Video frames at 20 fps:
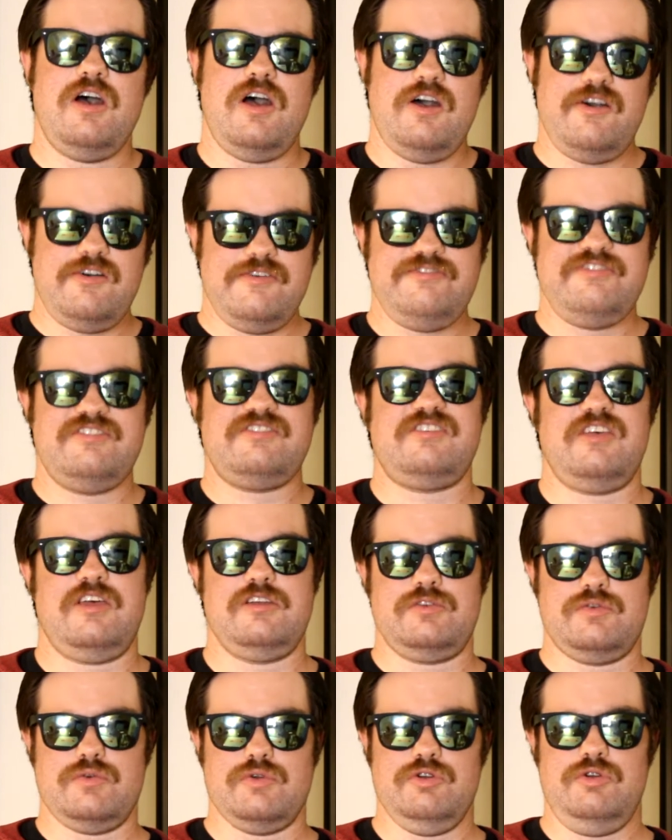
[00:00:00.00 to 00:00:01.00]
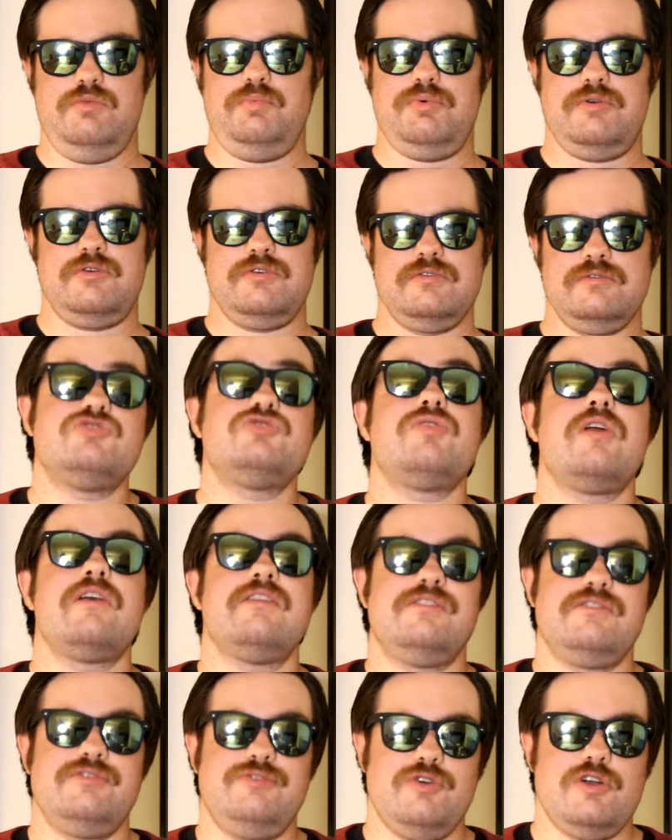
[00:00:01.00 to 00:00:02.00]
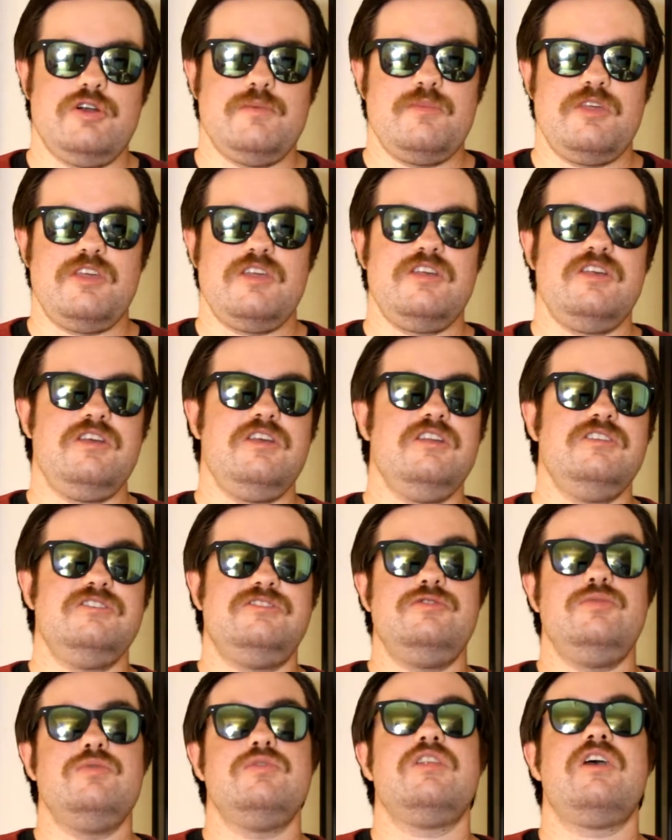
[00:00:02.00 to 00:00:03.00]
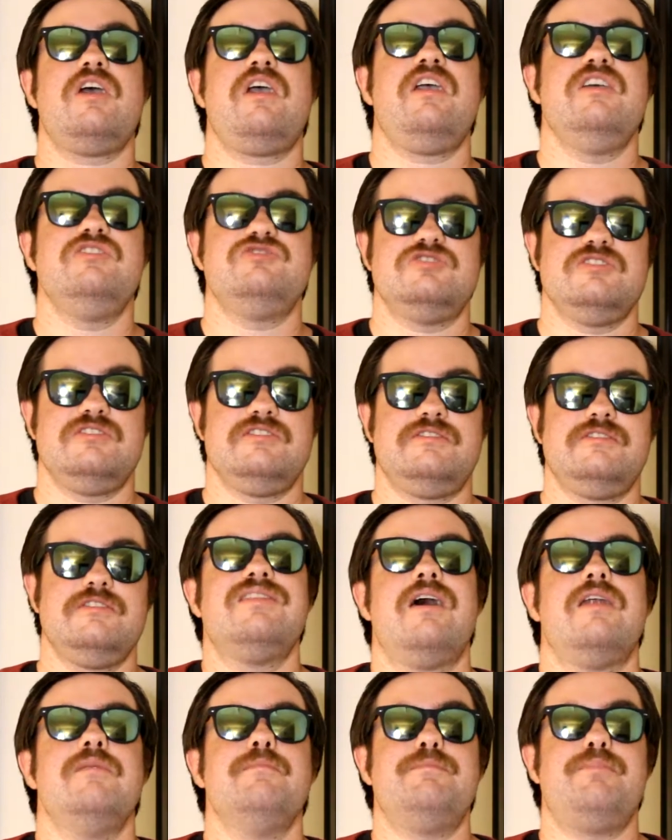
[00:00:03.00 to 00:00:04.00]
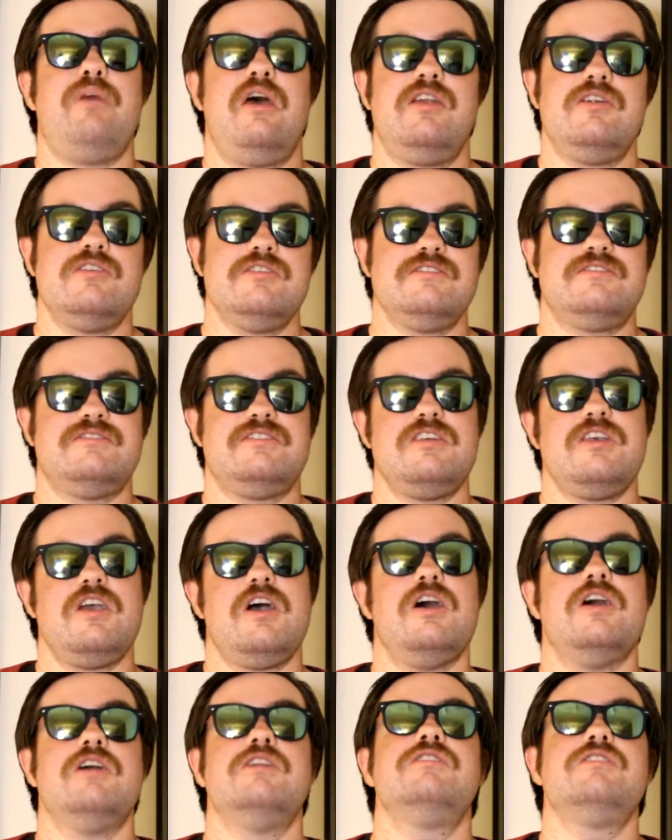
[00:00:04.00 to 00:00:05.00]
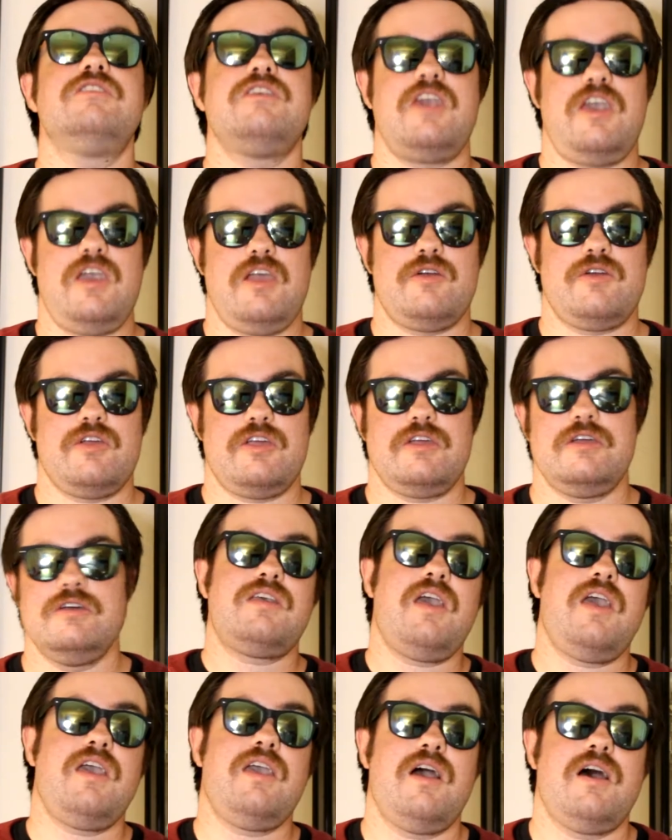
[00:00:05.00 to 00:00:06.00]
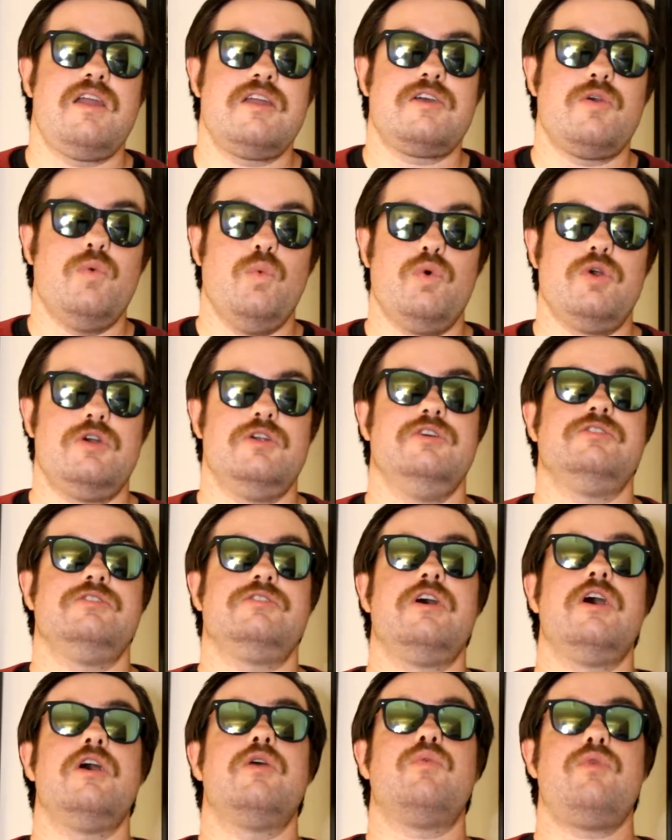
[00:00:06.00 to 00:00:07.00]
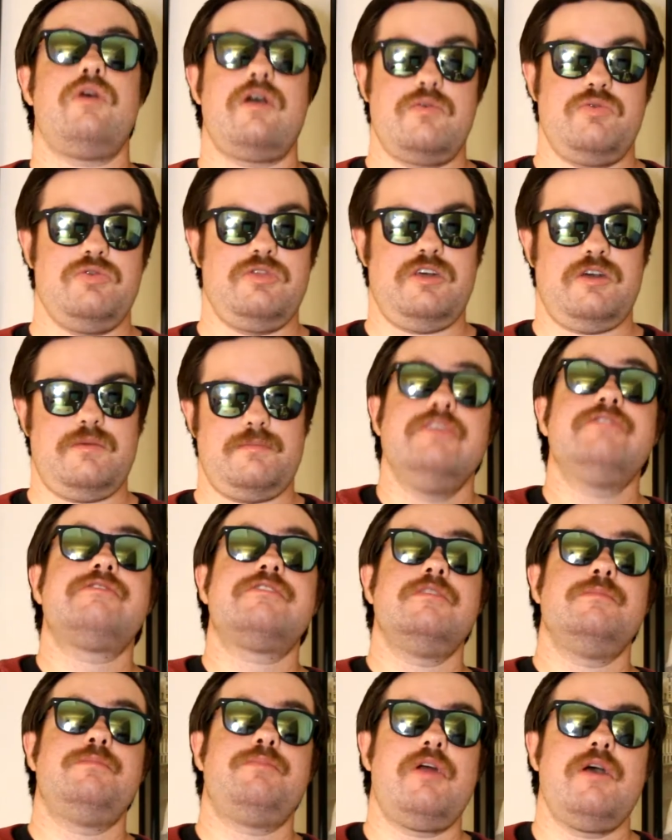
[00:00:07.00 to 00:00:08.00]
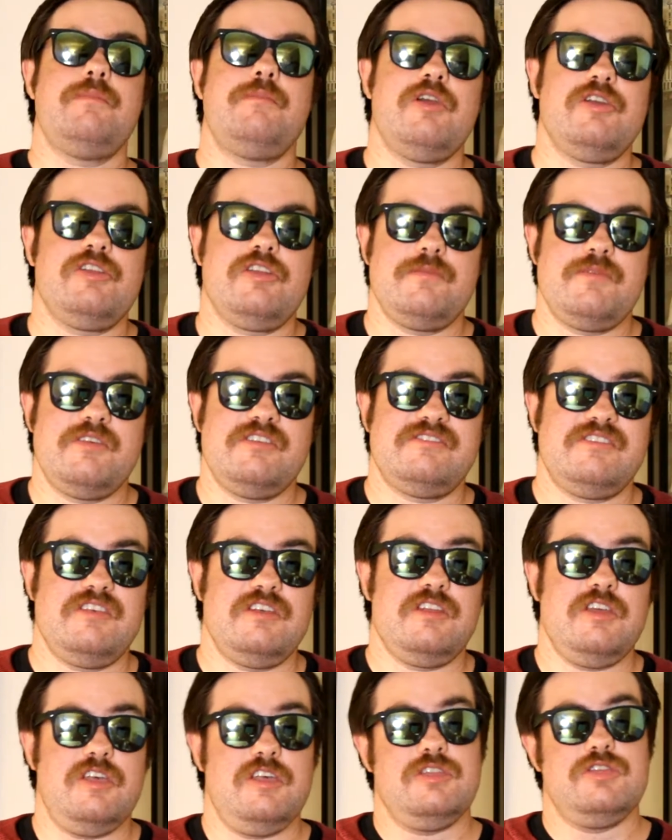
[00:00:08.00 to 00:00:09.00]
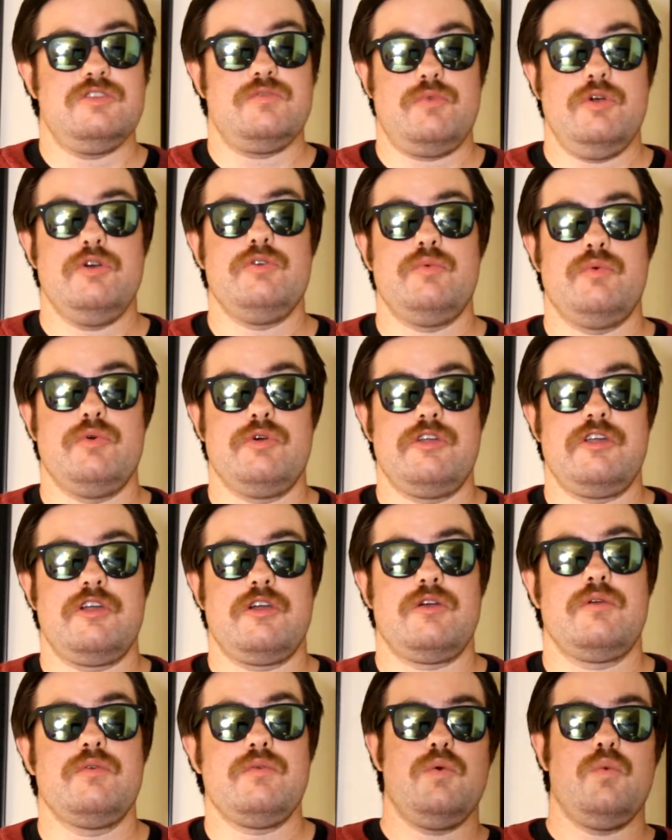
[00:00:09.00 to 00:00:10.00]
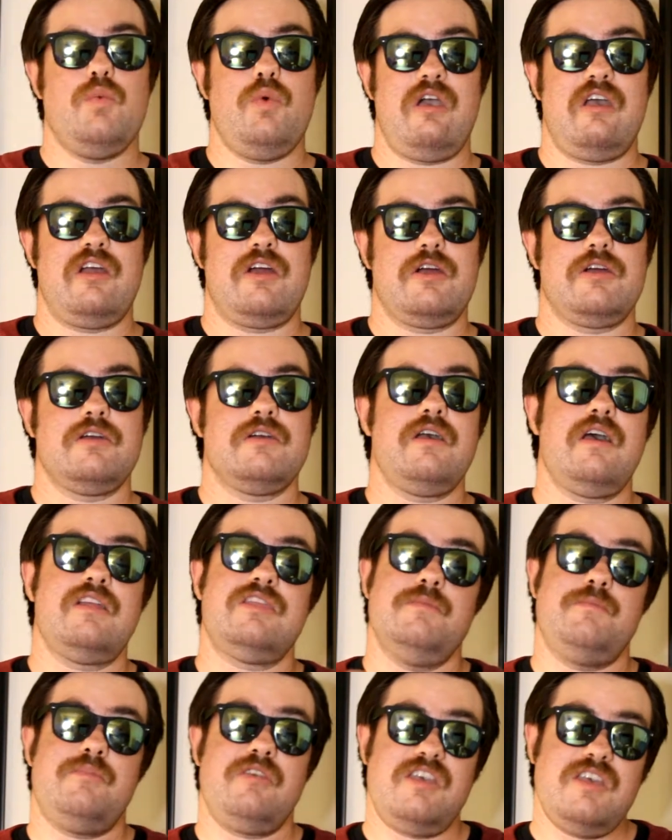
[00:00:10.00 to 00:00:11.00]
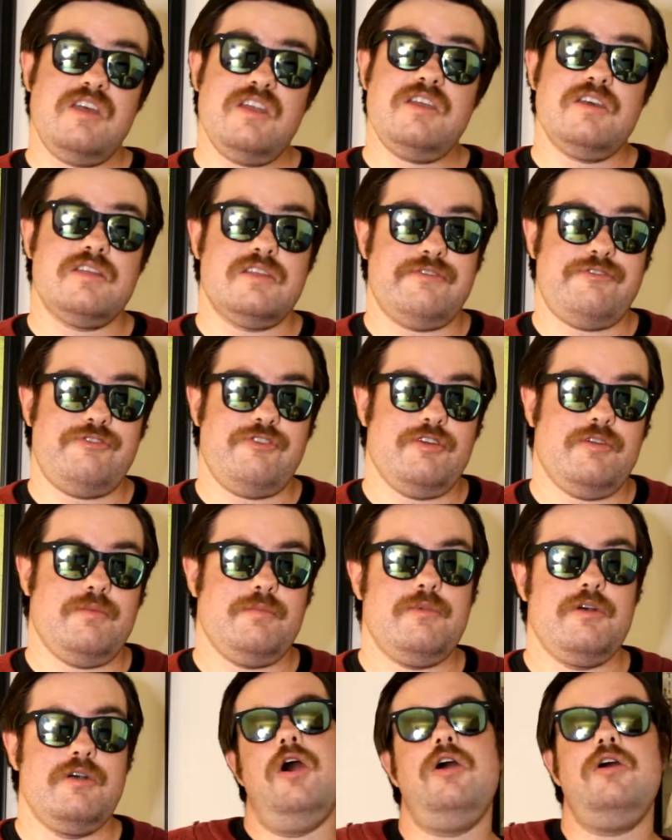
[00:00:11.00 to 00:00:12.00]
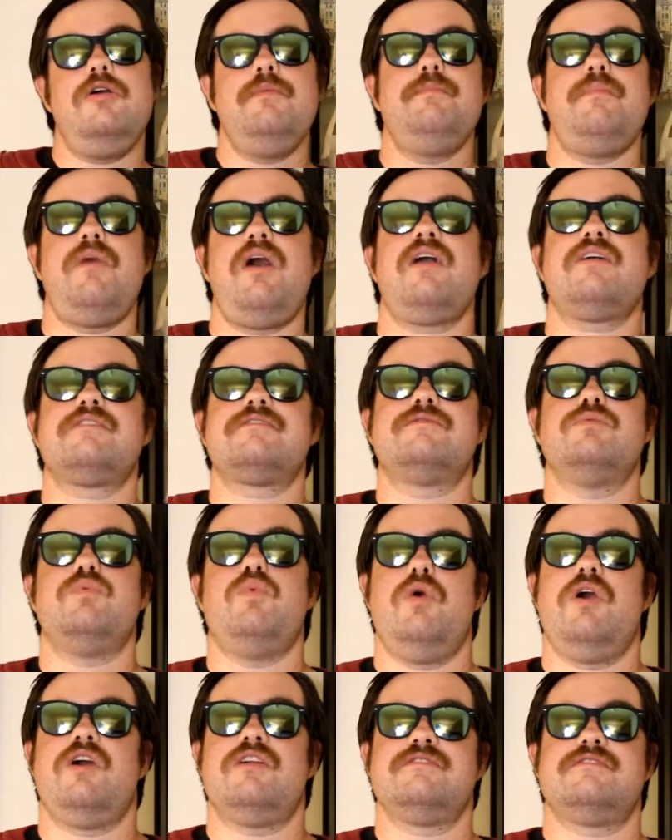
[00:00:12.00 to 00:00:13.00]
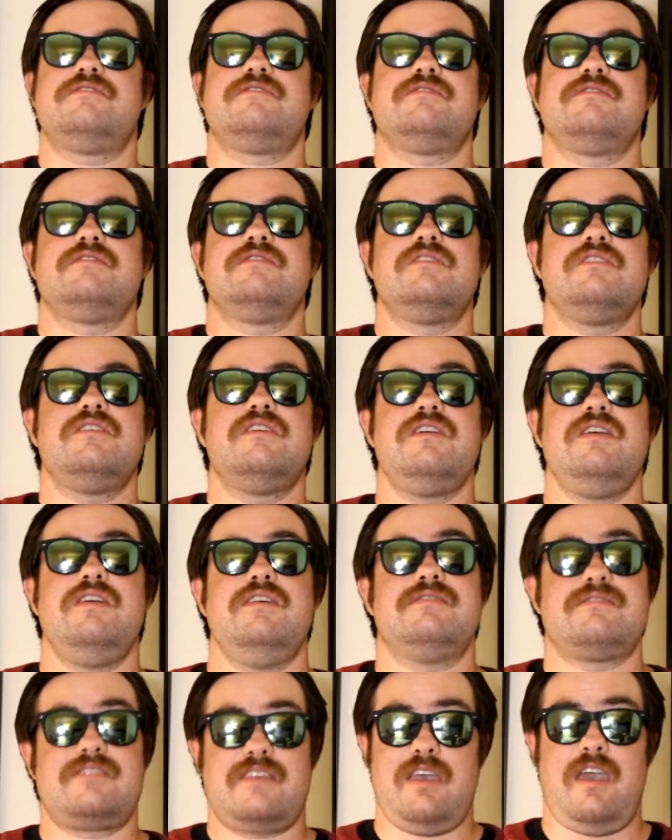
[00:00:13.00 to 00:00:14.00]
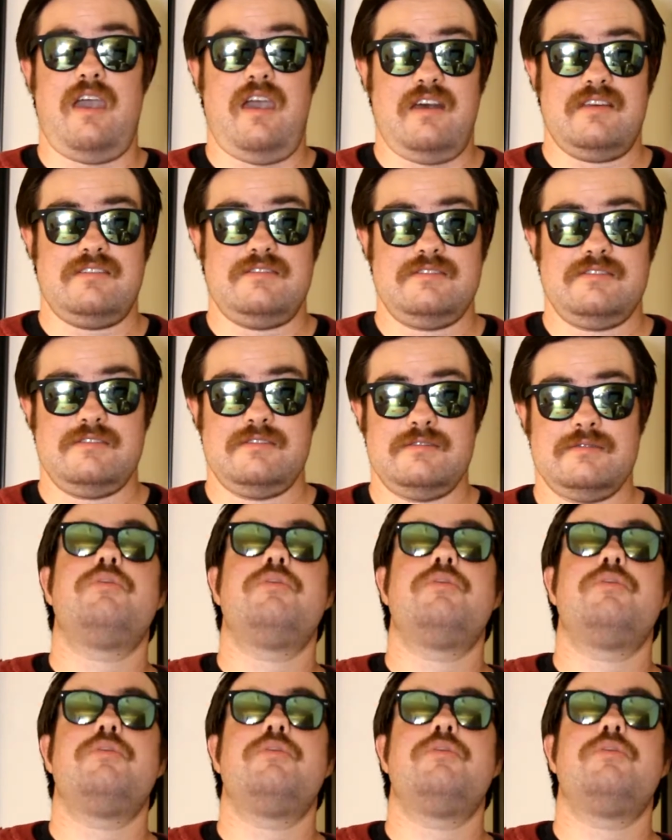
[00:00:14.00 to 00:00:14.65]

of said group, transforming into an agent that betters the uncaring, chaotic world around them. This can primarily be seen in The Road Warrior, where, at the beginning of the film, all Max wants is gas.